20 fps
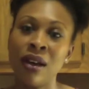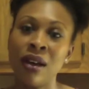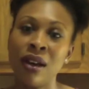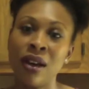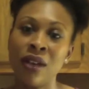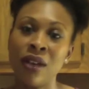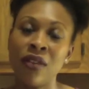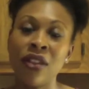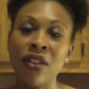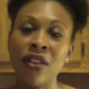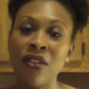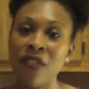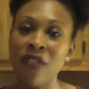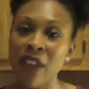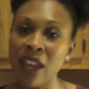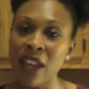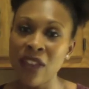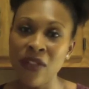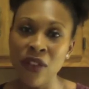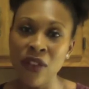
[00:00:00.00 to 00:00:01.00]
For the
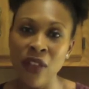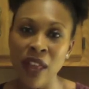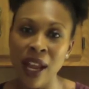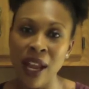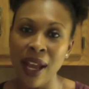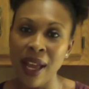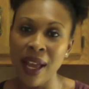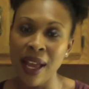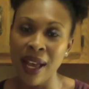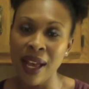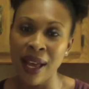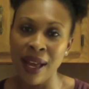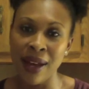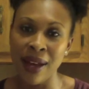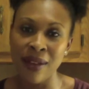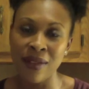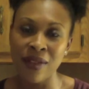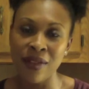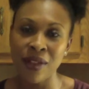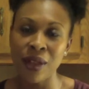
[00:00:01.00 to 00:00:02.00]
faithful that I
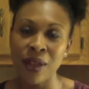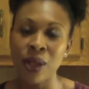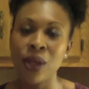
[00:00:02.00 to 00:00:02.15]
have,